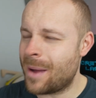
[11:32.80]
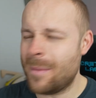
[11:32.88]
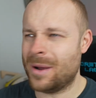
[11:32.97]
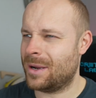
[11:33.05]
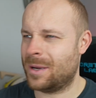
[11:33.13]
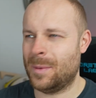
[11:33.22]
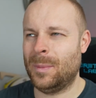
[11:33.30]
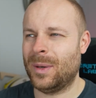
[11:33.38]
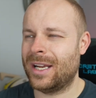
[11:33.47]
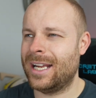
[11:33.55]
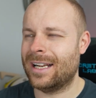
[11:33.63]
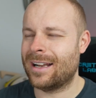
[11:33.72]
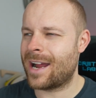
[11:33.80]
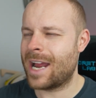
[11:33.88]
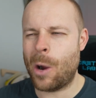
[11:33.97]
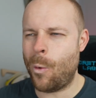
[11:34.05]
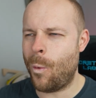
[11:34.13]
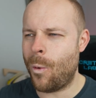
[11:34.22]
are completely like,
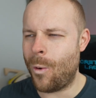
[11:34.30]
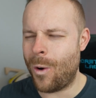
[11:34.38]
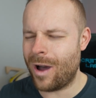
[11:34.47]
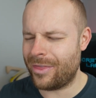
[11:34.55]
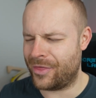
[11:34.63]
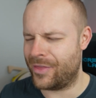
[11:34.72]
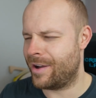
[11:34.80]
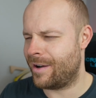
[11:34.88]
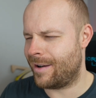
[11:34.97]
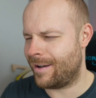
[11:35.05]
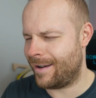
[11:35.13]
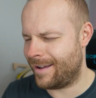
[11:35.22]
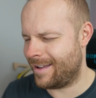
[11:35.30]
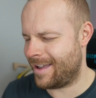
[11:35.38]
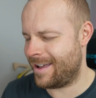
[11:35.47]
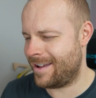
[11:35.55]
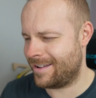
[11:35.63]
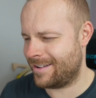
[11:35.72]
what the
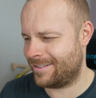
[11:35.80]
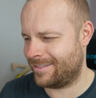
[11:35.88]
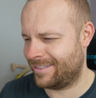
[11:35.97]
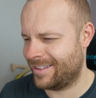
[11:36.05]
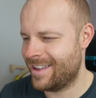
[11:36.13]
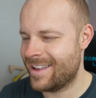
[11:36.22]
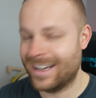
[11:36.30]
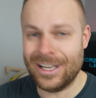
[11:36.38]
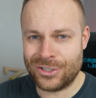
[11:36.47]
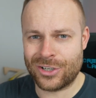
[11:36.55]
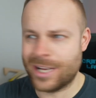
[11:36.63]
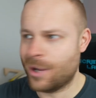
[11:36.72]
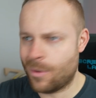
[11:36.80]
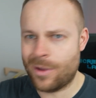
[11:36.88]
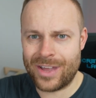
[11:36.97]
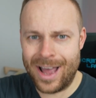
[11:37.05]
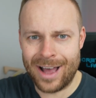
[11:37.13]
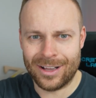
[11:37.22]
hell? Literally, what
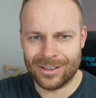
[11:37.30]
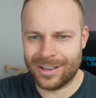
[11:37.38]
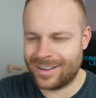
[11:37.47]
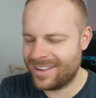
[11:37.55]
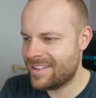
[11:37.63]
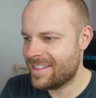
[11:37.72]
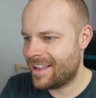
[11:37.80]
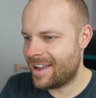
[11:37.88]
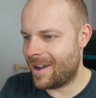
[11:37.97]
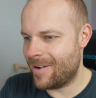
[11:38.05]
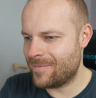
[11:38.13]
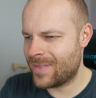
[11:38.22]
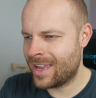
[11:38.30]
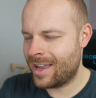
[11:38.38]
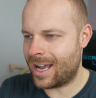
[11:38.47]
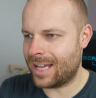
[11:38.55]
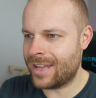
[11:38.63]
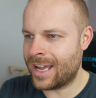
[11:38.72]
the hell?
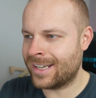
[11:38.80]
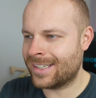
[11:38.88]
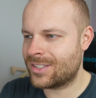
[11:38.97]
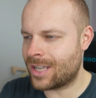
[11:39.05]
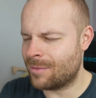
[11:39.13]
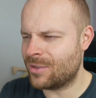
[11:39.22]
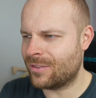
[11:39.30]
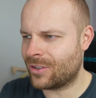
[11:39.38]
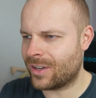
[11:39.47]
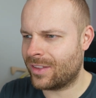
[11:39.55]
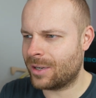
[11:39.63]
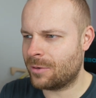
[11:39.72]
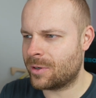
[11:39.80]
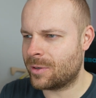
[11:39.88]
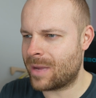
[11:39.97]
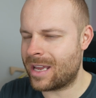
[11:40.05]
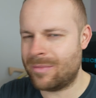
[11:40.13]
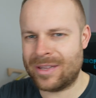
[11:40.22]
And then some you've got to think, well,
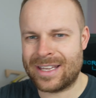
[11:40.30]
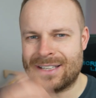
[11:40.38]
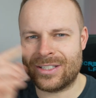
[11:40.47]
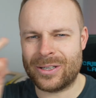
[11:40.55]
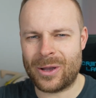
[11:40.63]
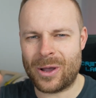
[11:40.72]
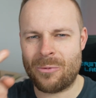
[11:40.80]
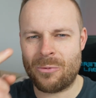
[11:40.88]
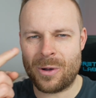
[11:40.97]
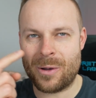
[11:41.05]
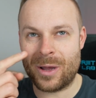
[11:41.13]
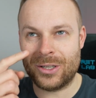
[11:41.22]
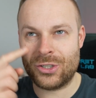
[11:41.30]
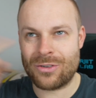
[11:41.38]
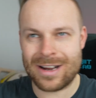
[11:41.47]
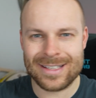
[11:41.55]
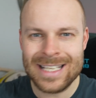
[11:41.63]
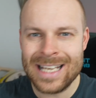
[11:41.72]
maybe there's a
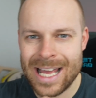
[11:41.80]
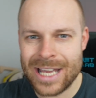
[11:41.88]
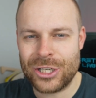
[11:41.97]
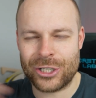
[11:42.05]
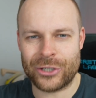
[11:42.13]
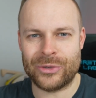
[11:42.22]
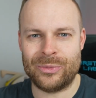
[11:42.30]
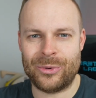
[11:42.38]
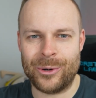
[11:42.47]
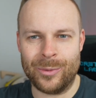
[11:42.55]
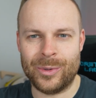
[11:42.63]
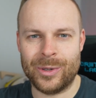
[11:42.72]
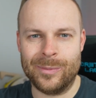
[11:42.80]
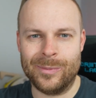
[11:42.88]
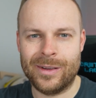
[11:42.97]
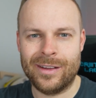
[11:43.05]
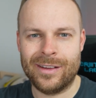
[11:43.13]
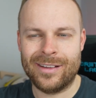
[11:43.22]
translation problem.
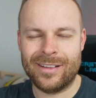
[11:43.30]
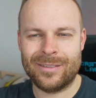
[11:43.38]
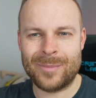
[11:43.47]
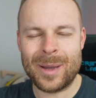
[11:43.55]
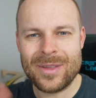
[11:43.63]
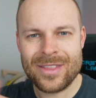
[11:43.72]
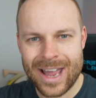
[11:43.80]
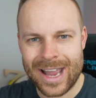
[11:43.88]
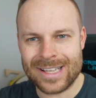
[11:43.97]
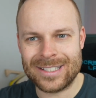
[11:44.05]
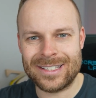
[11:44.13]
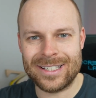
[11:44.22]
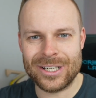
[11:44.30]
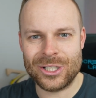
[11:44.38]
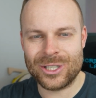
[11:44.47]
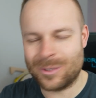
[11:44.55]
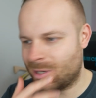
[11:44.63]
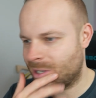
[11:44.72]
Maybe that is the
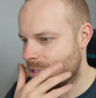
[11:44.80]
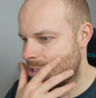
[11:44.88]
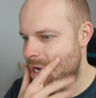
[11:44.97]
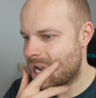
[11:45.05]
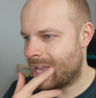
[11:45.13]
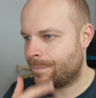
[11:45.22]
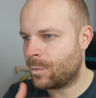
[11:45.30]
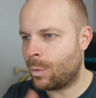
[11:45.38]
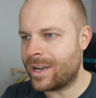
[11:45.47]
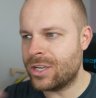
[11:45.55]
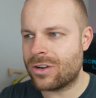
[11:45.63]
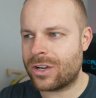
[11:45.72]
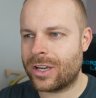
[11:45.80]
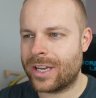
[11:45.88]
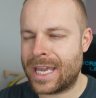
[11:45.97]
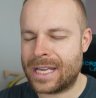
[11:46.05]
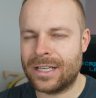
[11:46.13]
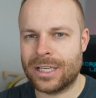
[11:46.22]
issue. Because when you look at
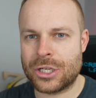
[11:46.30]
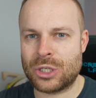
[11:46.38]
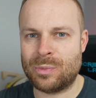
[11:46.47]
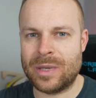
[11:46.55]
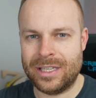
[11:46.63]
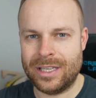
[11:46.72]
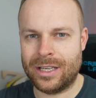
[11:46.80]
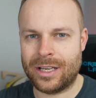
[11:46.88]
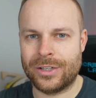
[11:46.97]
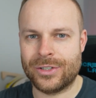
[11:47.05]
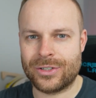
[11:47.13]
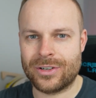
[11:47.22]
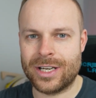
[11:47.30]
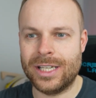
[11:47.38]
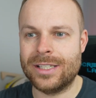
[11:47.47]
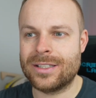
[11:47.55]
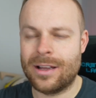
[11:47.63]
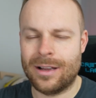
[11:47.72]
English-speaking
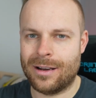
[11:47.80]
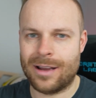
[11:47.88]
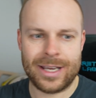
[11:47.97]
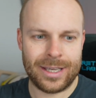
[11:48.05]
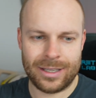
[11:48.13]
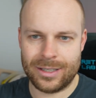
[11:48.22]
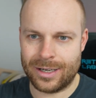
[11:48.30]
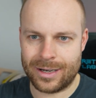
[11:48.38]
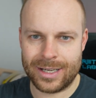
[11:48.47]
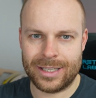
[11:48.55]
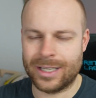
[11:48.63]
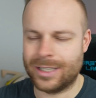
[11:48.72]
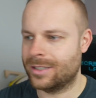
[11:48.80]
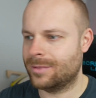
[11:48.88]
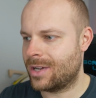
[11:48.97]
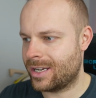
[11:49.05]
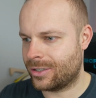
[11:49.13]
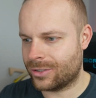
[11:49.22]
countries, like United Kingdom,
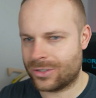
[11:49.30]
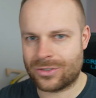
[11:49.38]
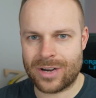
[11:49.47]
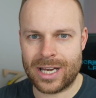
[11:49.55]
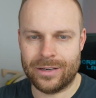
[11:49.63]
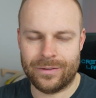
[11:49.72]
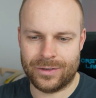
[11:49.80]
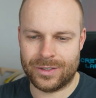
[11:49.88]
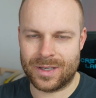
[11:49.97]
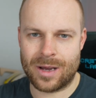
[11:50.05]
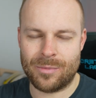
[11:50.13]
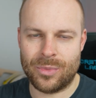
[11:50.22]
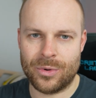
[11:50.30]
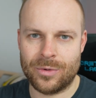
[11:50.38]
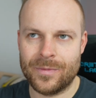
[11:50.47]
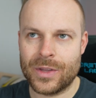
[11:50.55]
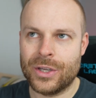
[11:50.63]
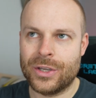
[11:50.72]
like Australia, for example,
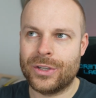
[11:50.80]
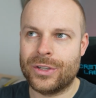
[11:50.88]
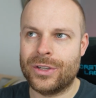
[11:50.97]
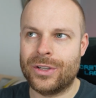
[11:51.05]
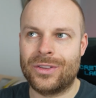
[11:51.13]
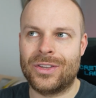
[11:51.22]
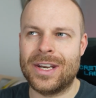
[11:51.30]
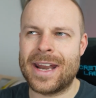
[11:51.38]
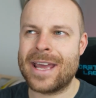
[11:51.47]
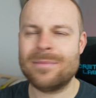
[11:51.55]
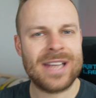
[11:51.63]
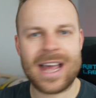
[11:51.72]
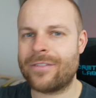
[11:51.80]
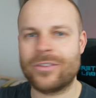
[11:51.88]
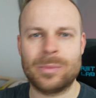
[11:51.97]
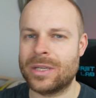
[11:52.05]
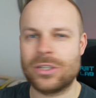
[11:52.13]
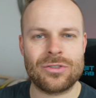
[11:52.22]
the names
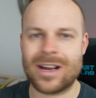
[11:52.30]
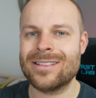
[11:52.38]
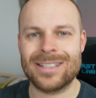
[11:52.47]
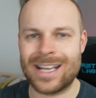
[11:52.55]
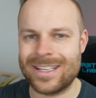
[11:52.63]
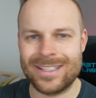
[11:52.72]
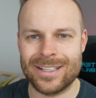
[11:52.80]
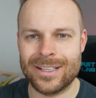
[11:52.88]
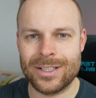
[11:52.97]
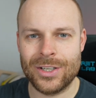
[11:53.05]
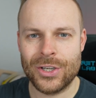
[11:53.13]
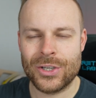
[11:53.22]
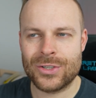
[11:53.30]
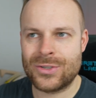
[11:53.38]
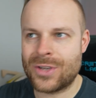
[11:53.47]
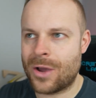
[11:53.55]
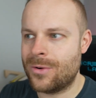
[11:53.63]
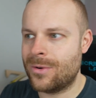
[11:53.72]
haven't been translated.
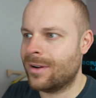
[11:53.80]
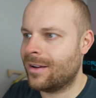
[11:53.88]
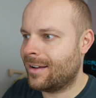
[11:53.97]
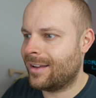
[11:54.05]
So